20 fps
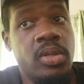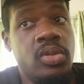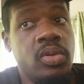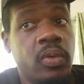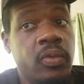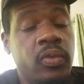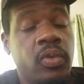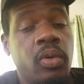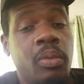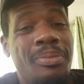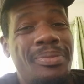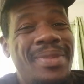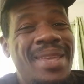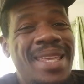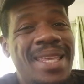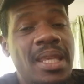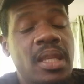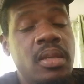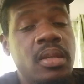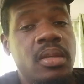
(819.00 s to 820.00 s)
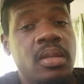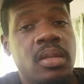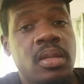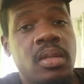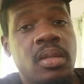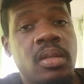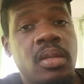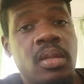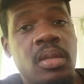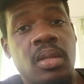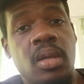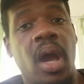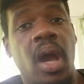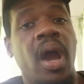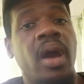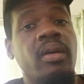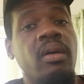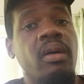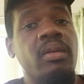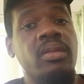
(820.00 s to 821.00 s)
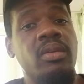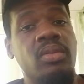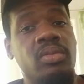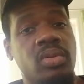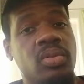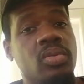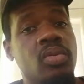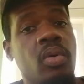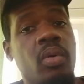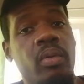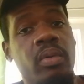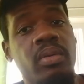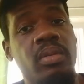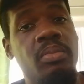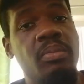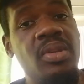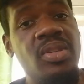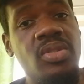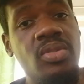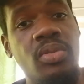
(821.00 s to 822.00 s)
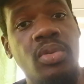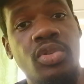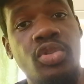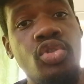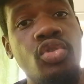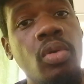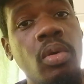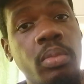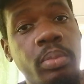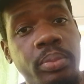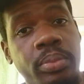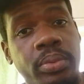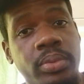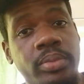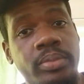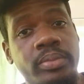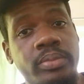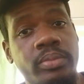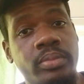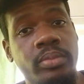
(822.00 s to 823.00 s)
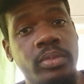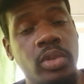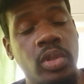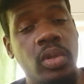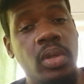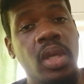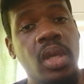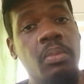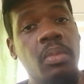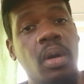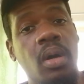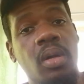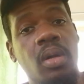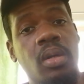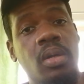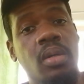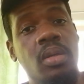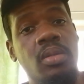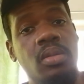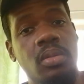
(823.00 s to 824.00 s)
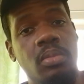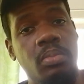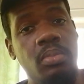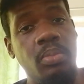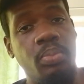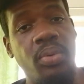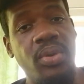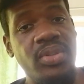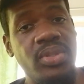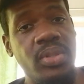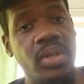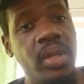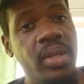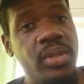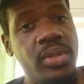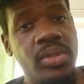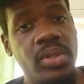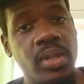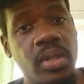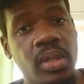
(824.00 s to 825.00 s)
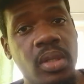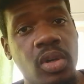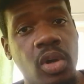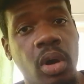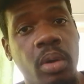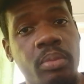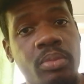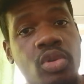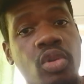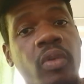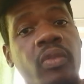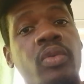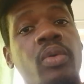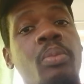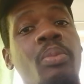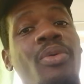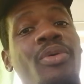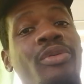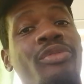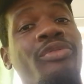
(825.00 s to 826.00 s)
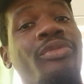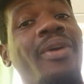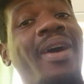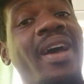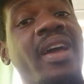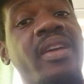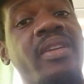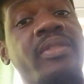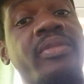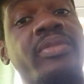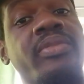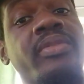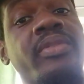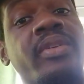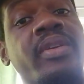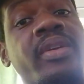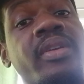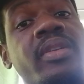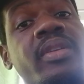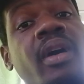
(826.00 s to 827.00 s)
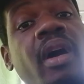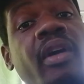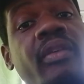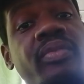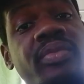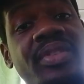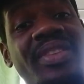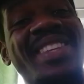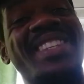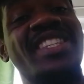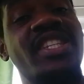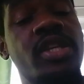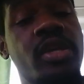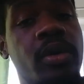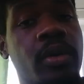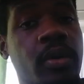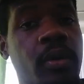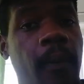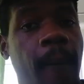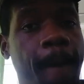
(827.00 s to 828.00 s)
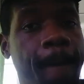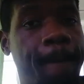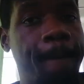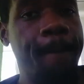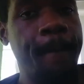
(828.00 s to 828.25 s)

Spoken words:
So for me, I'd rather to go with Mr. Trump to get back presidency come November 5 of this year,